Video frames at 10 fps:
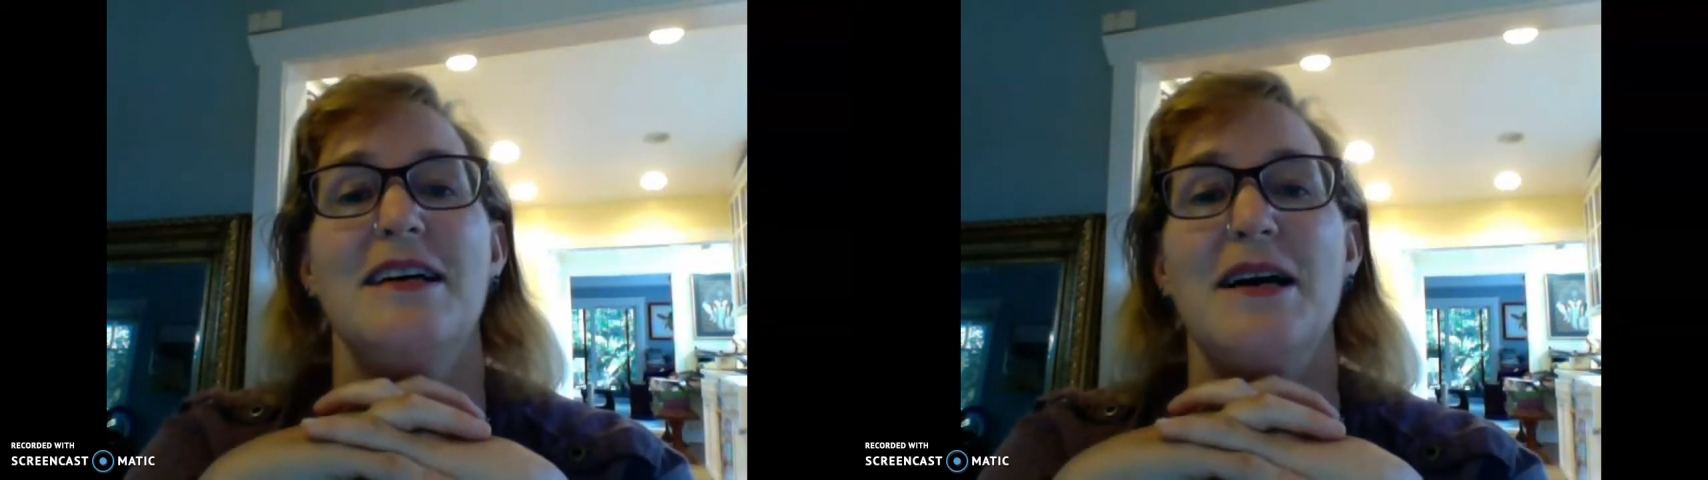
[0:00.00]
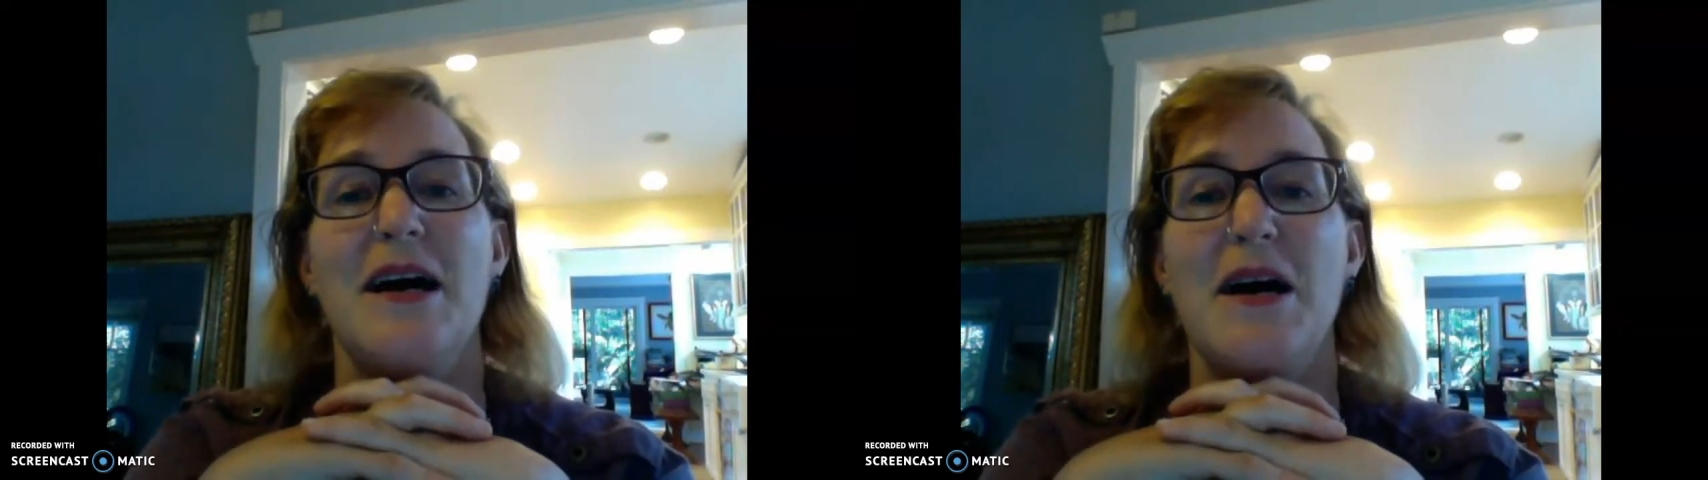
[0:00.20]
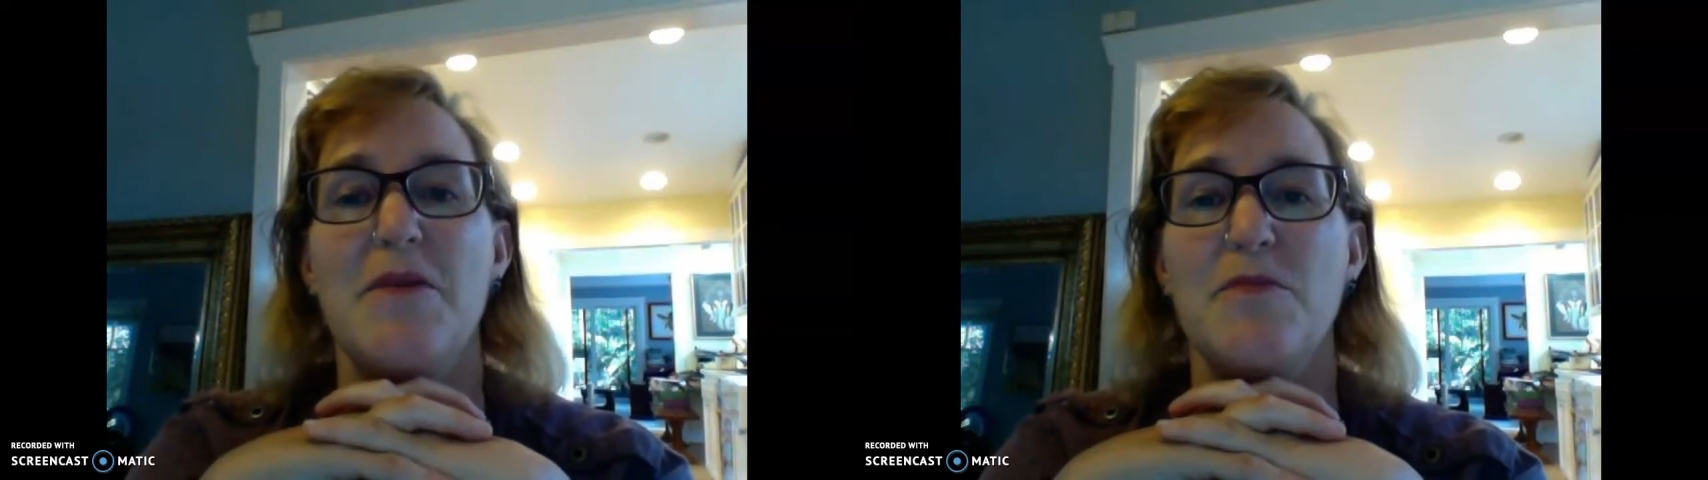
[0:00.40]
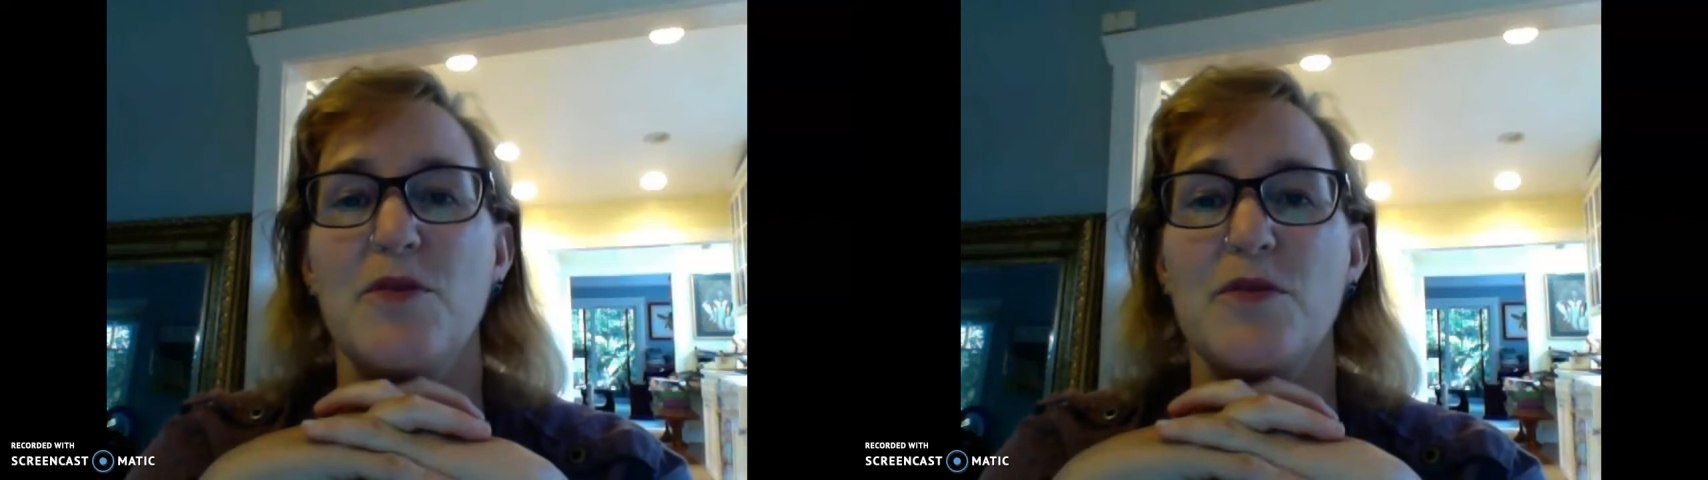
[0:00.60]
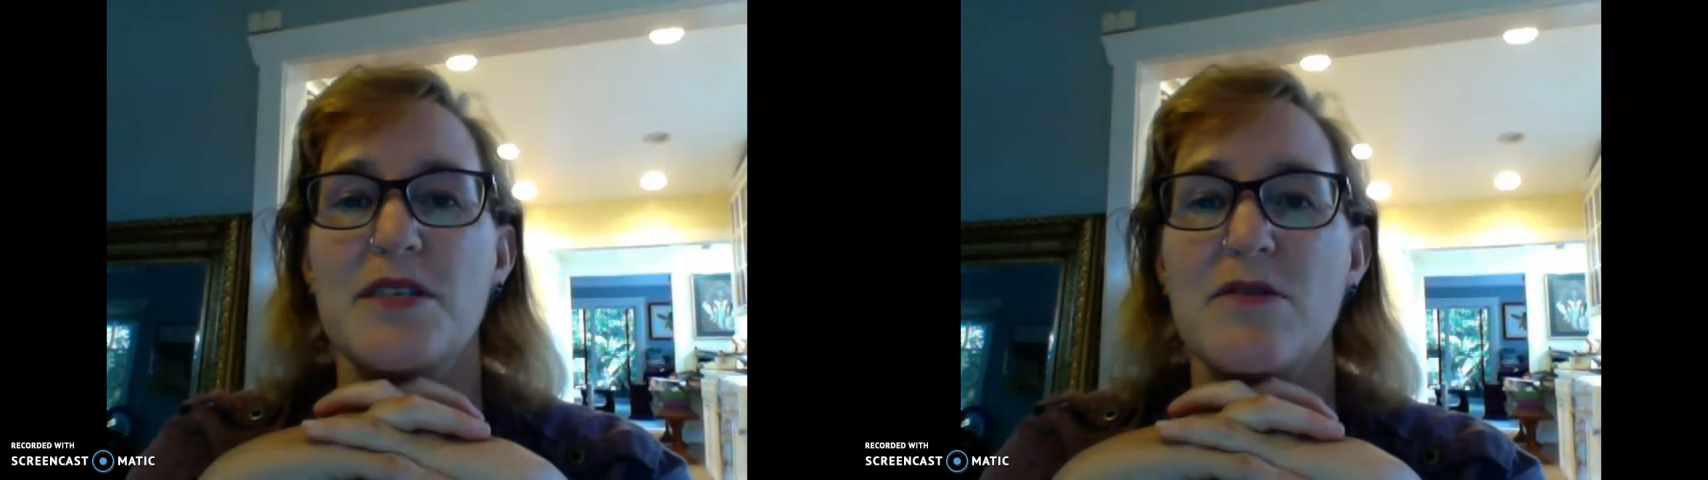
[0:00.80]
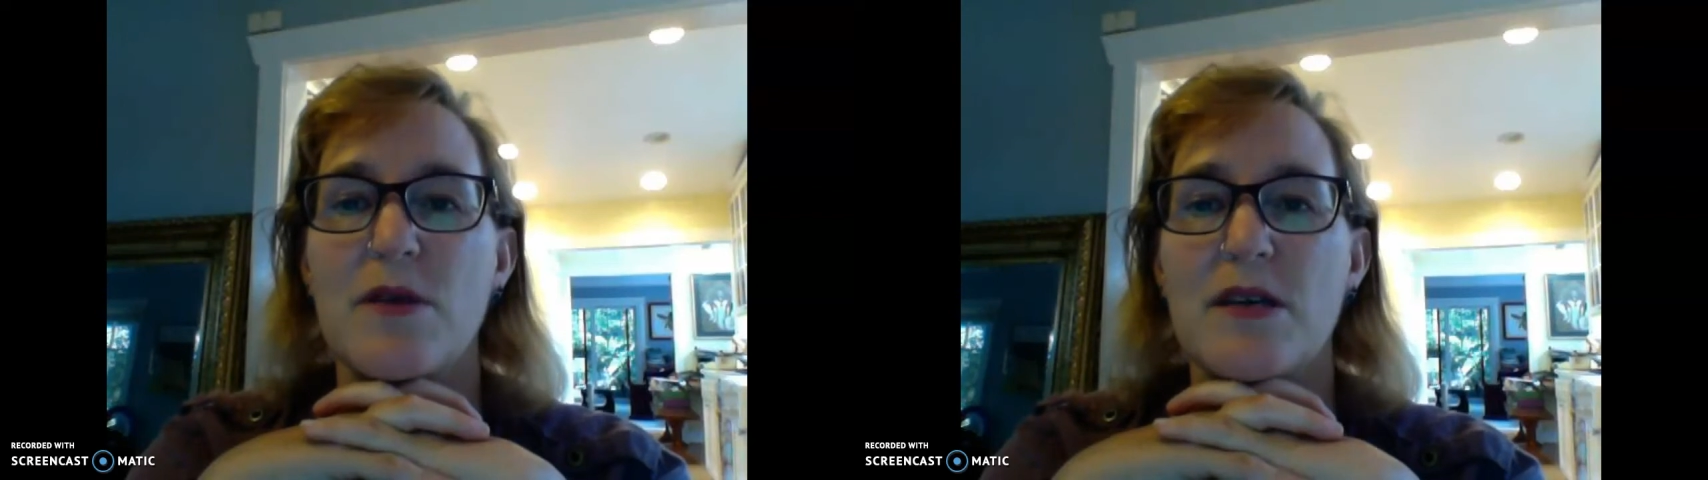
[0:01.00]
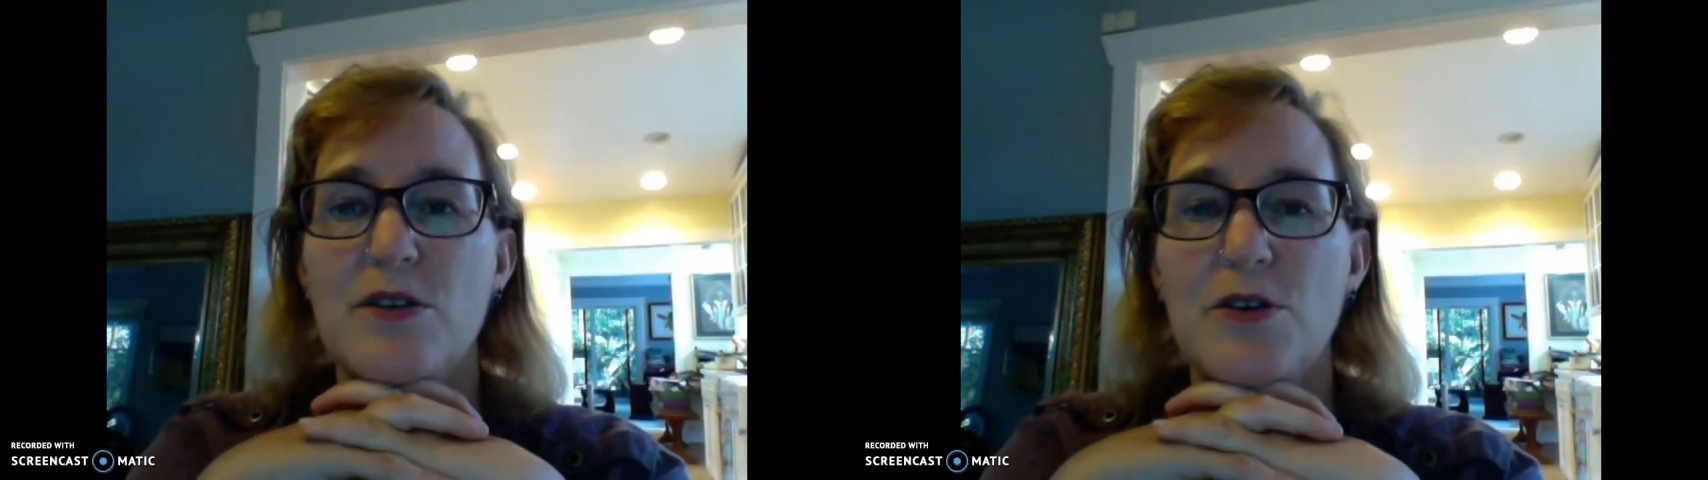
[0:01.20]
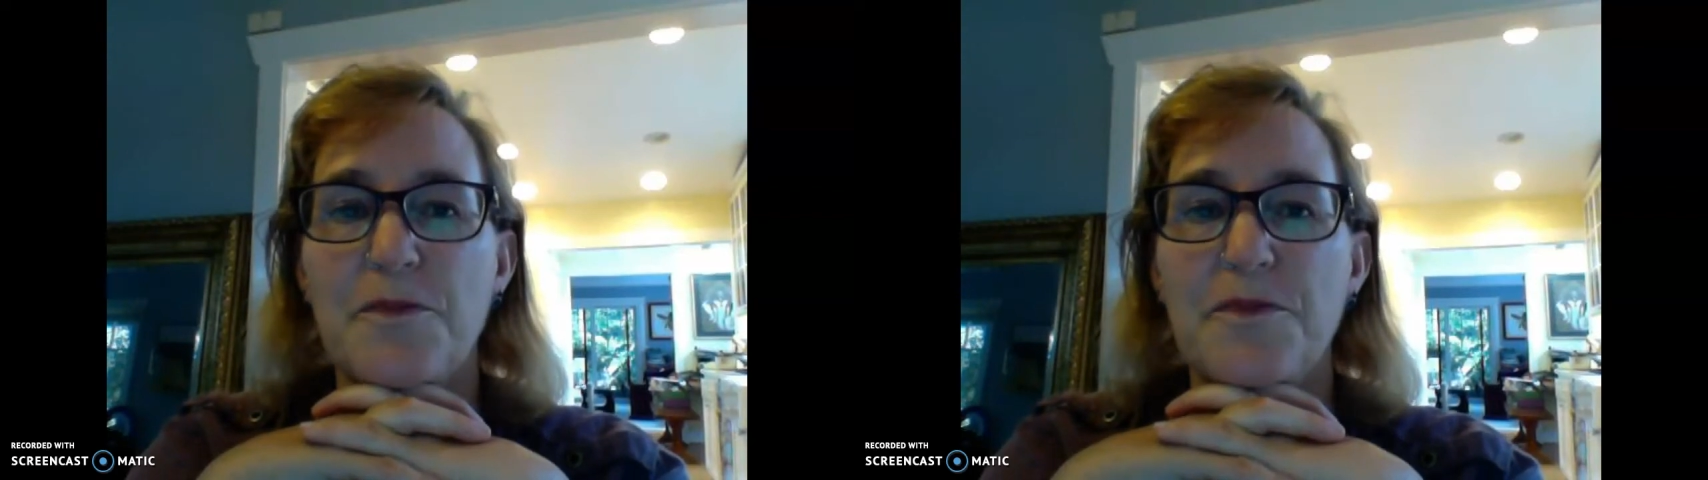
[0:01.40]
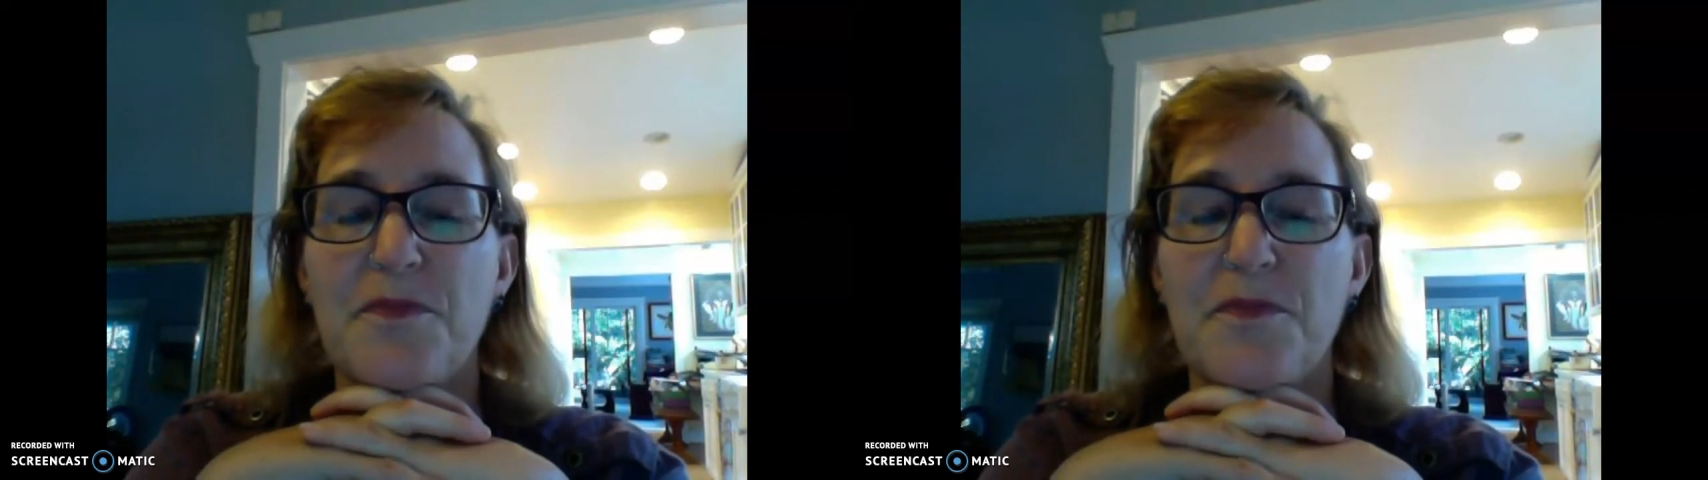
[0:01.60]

But we'll see what we can do.